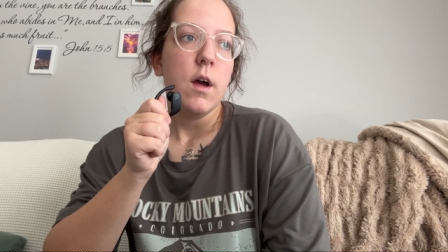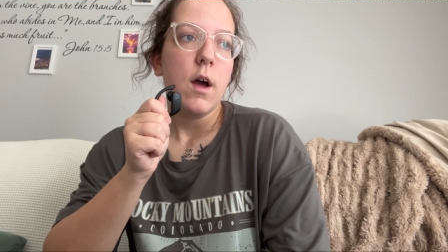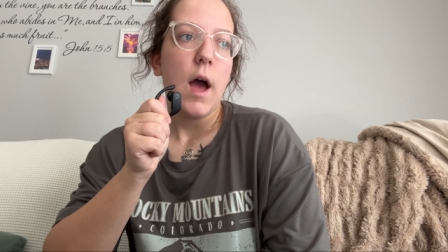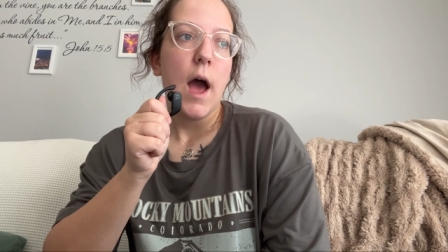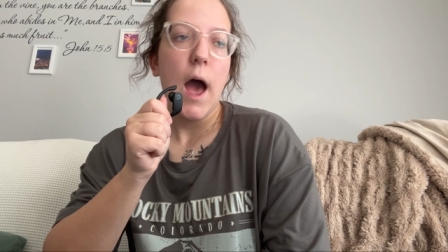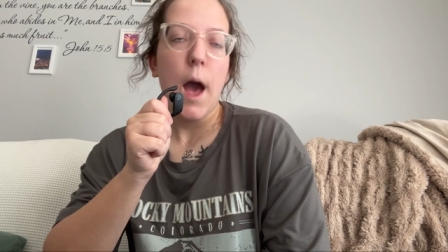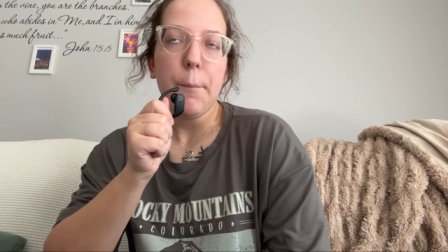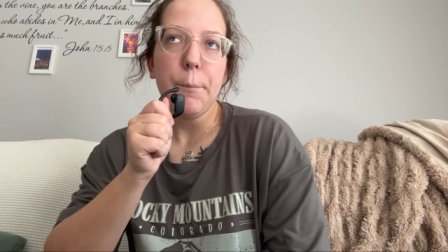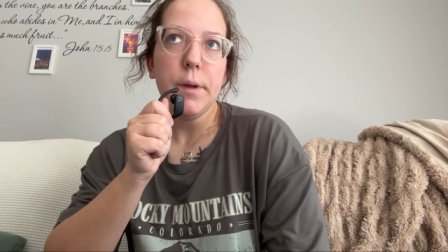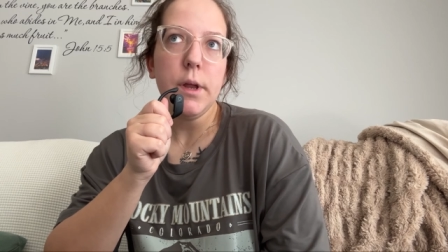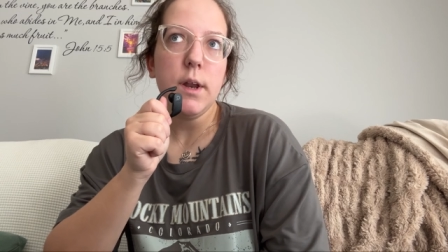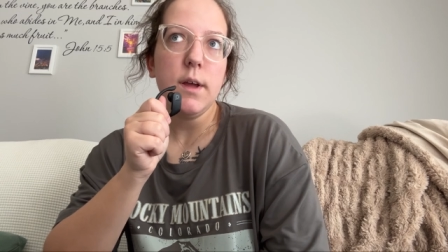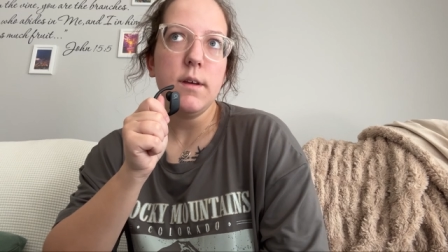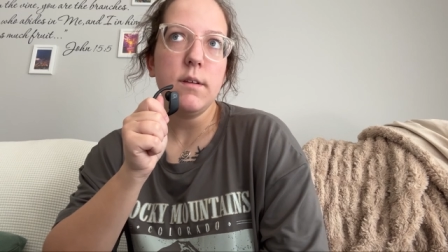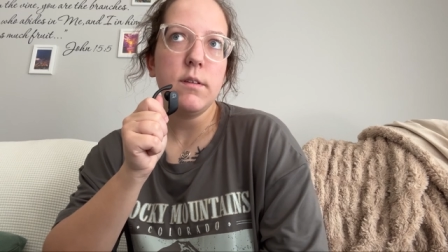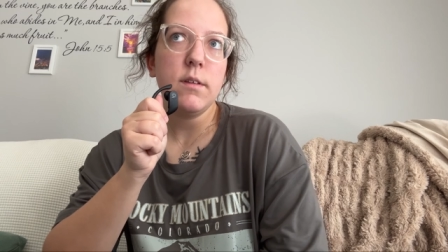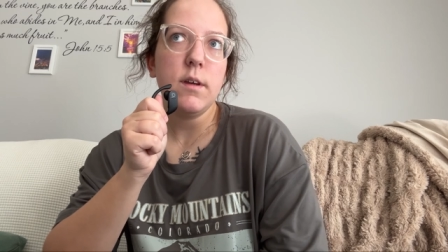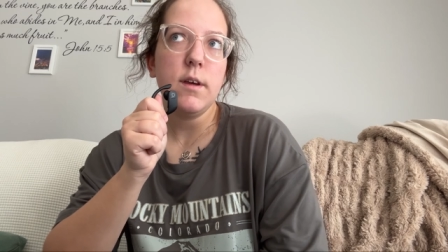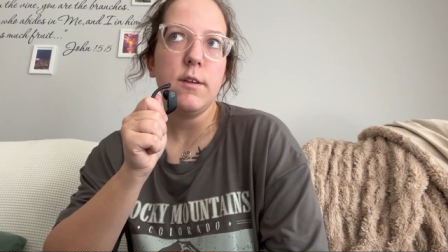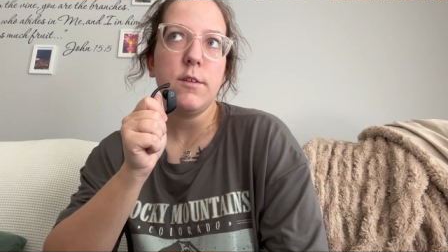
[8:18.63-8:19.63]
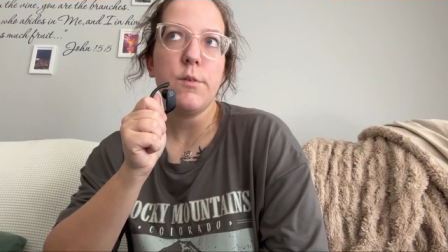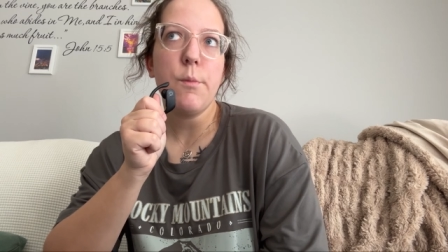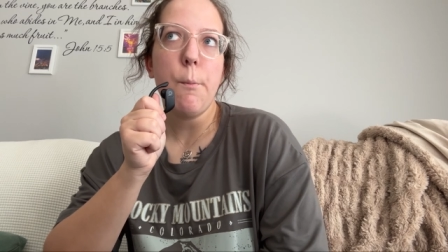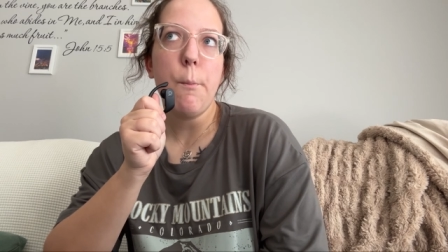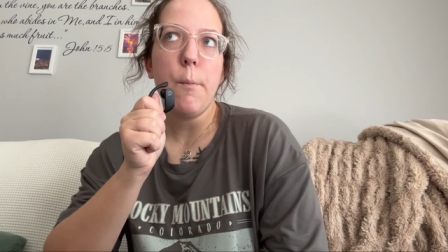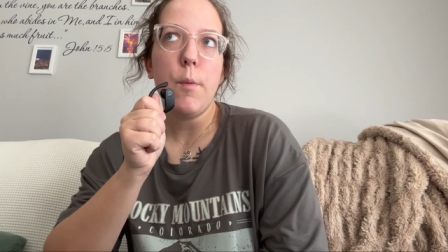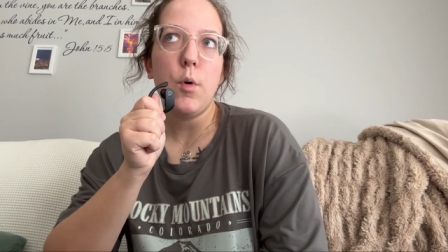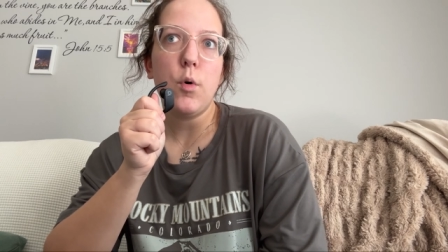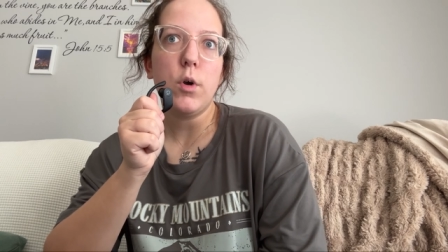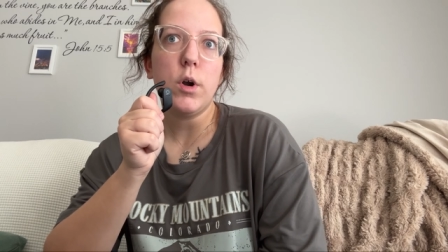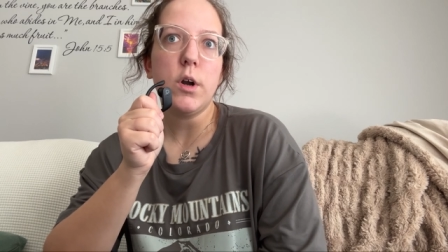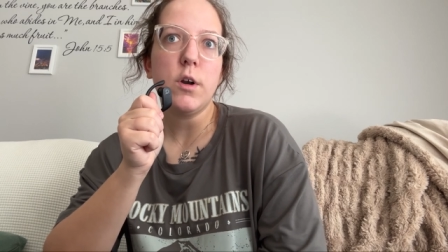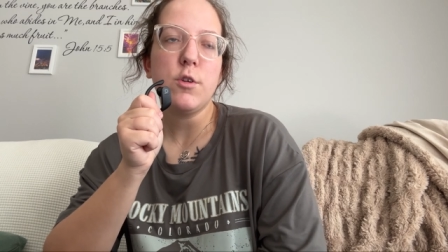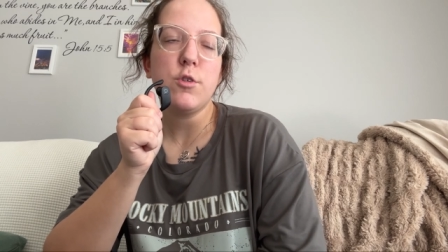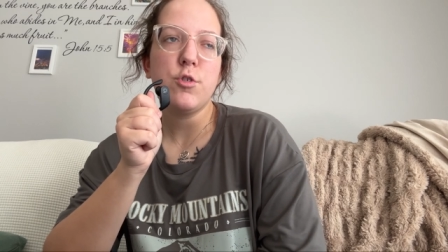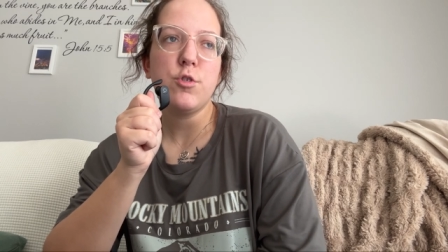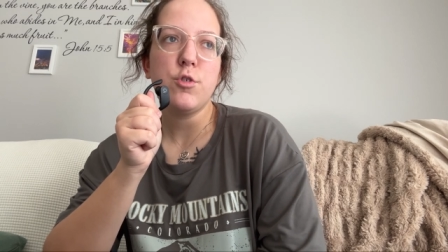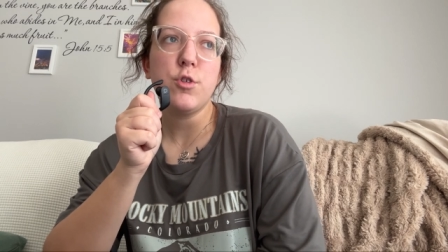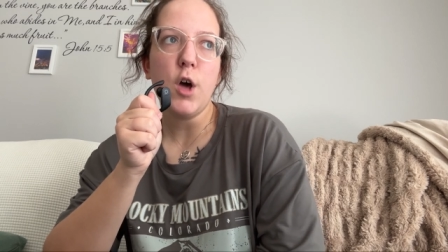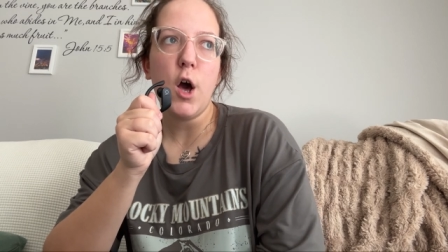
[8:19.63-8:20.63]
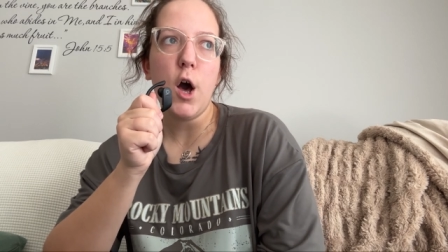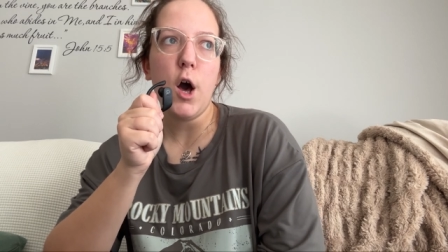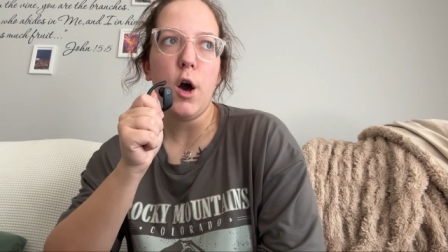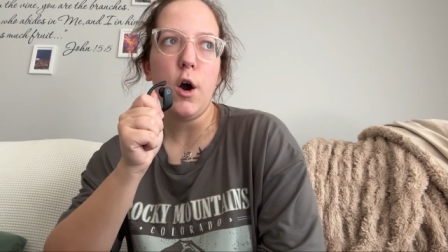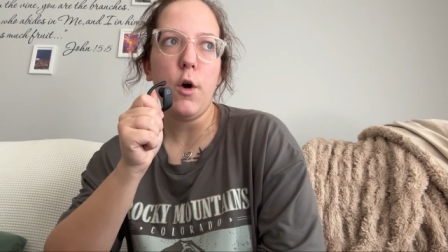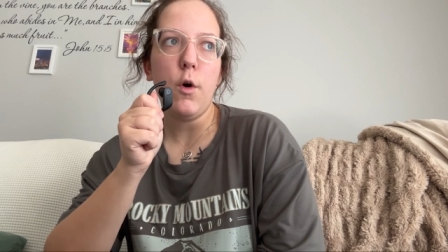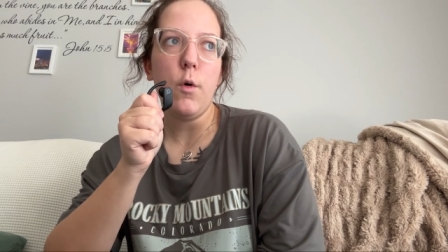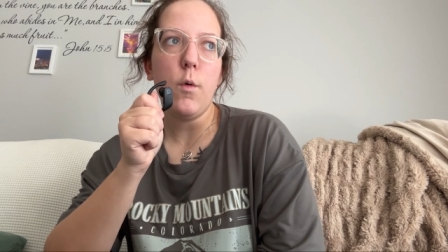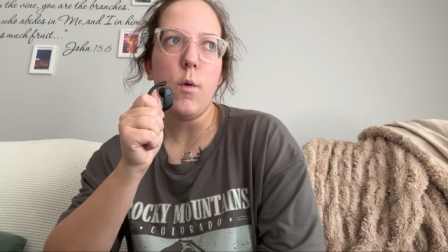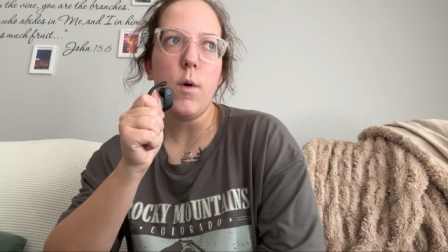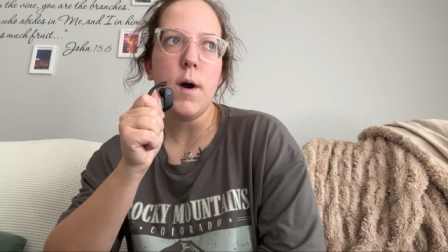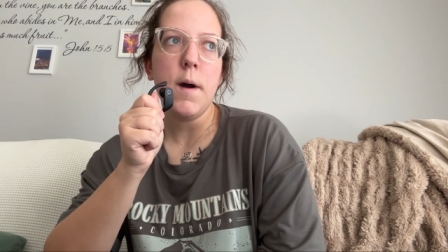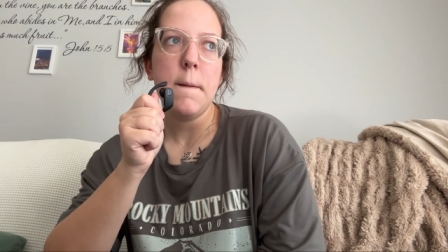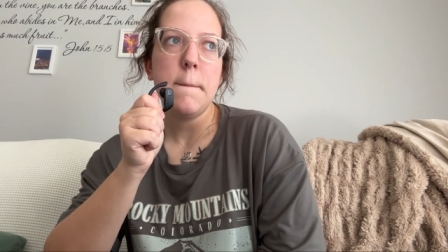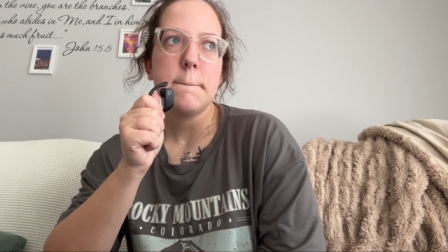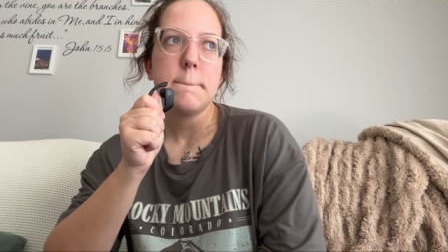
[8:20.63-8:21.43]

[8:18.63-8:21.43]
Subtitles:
Happiness is more so,